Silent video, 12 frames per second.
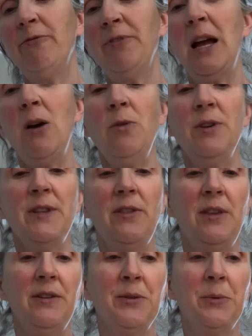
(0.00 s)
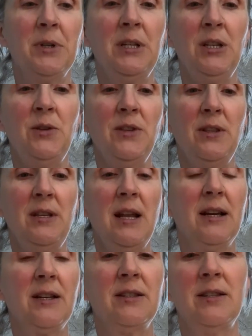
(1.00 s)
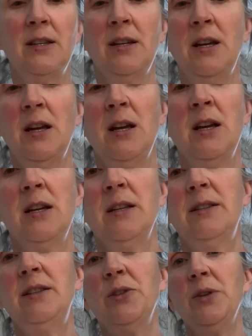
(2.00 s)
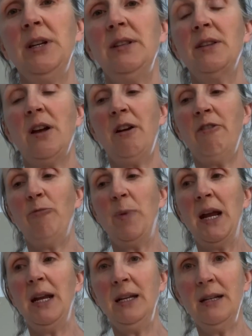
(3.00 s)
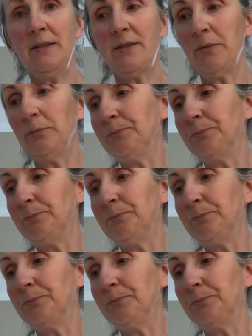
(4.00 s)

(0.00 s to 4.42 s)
flowers and things that we're going to use in the next series of paintings.